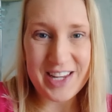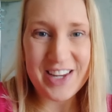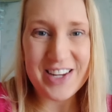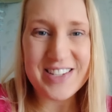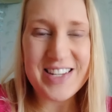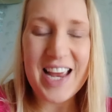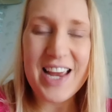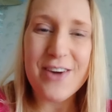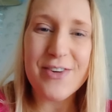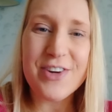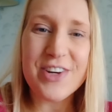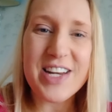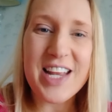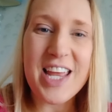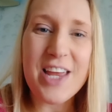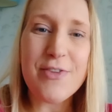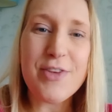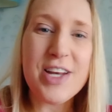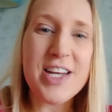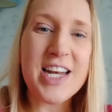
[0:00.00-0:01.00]
good day or good
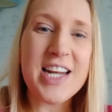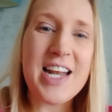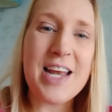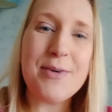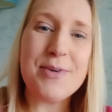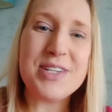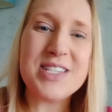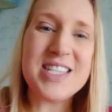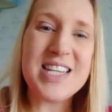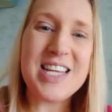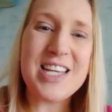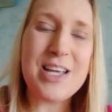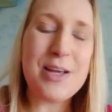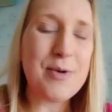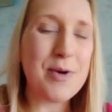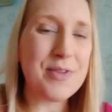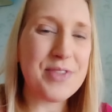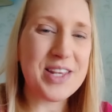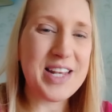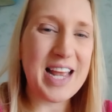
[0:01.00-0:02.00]
evening. And I will see you
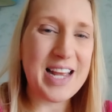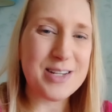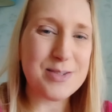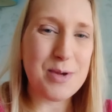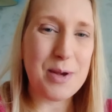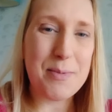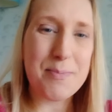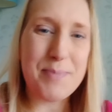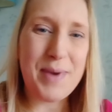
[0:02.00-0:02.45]
on the next one.